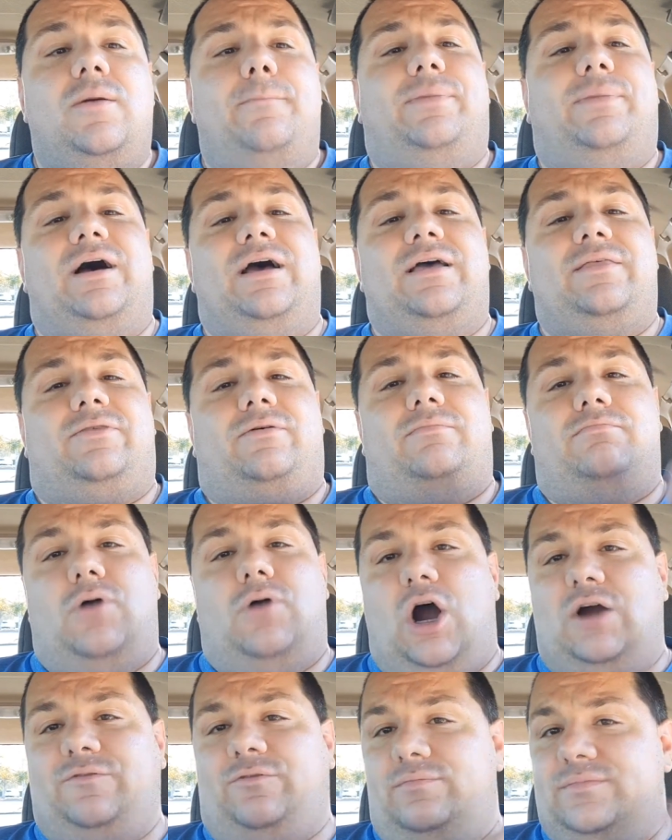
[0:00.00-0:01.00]
But the
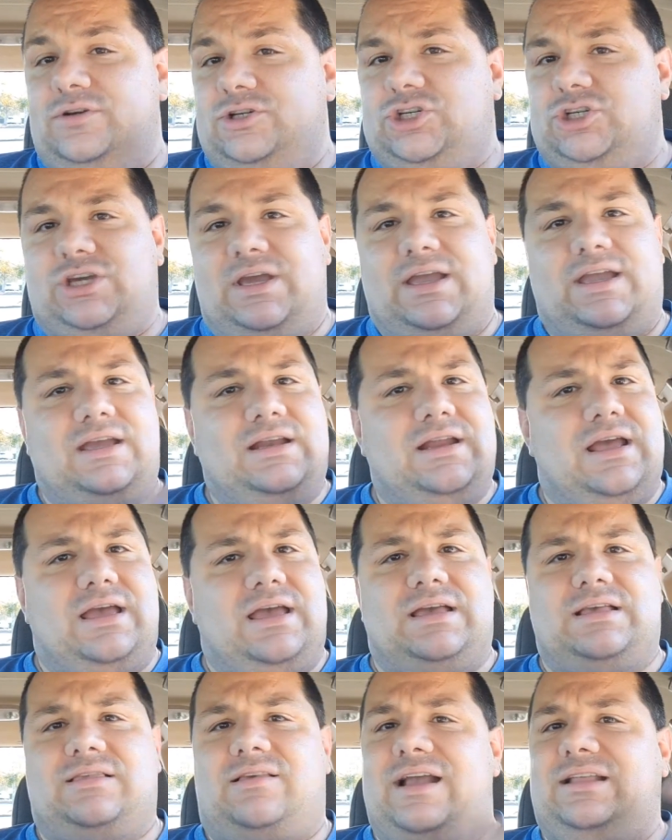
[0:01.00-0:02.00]
Marvel machine
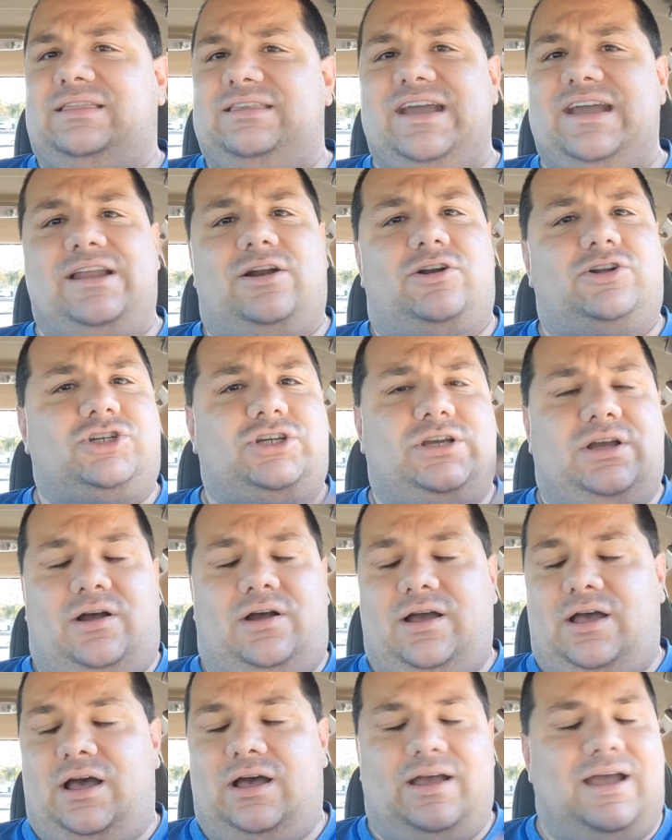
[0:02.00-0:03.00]
is like the
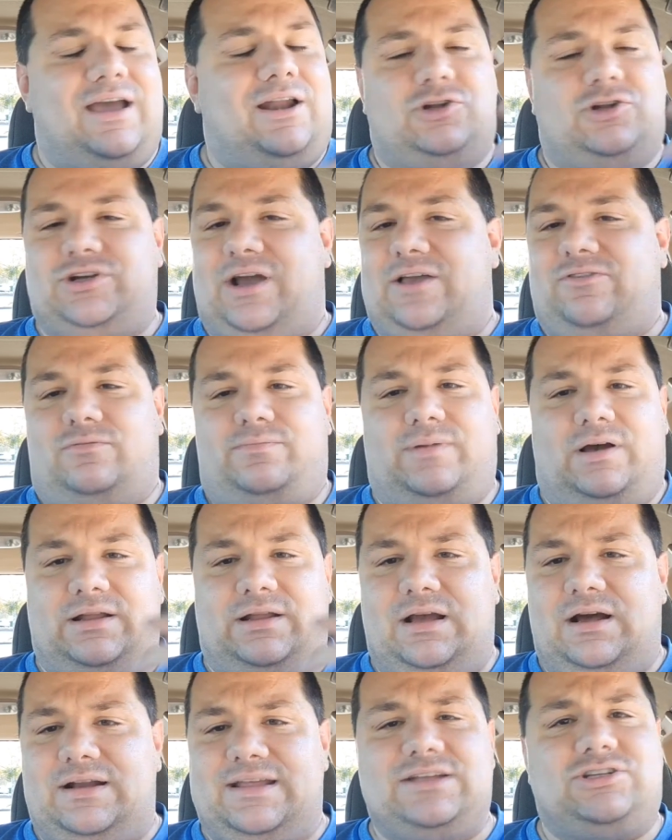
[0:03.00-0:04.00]
Energizer
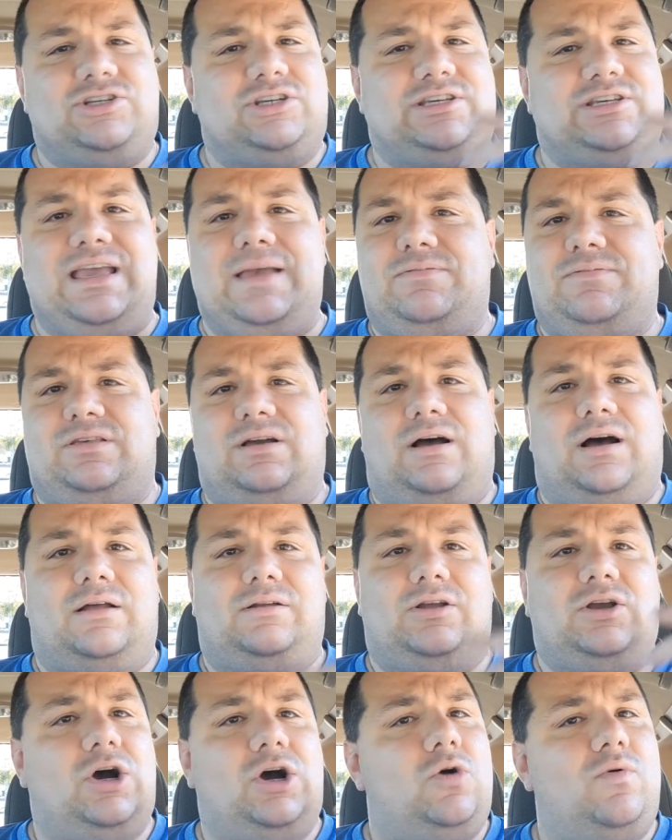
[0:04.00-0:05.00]
Bunny, honey. It just keeps
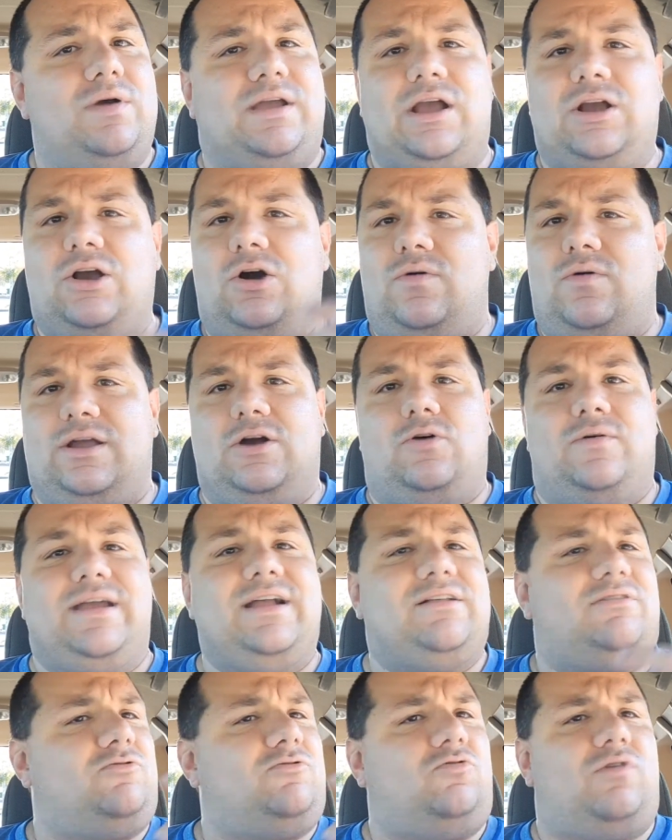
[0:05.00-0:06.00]
on going and going and
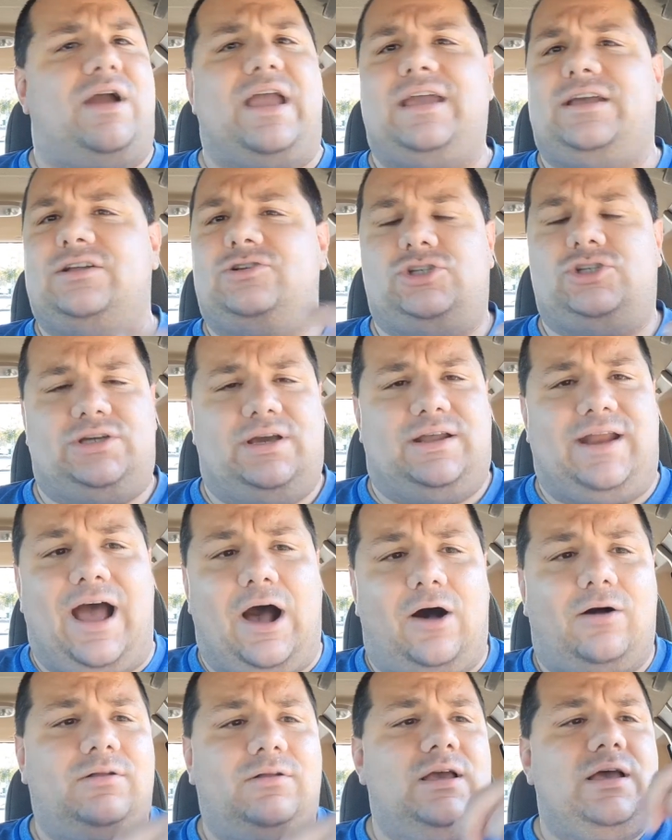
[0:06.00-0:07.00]
going. It's cranking shit
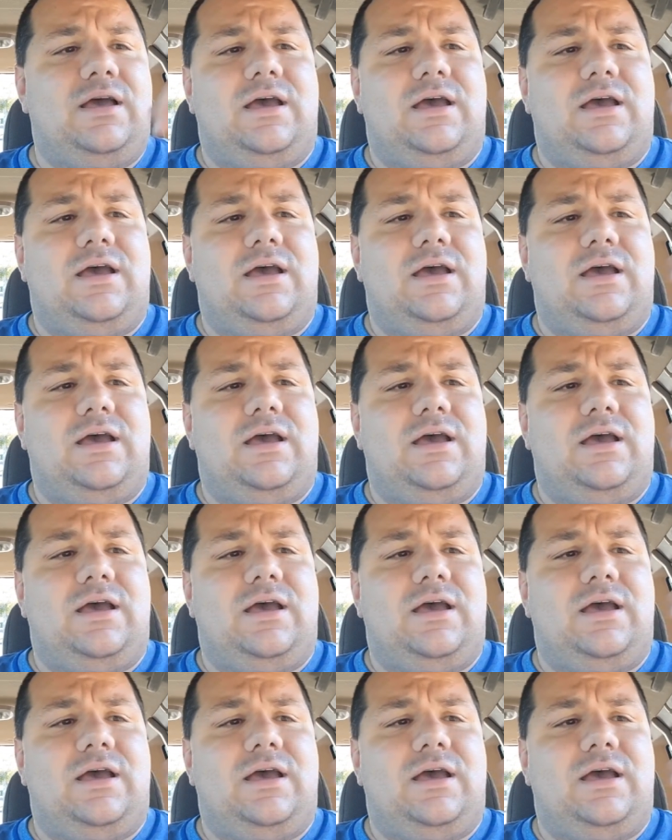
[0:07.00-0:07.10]
out.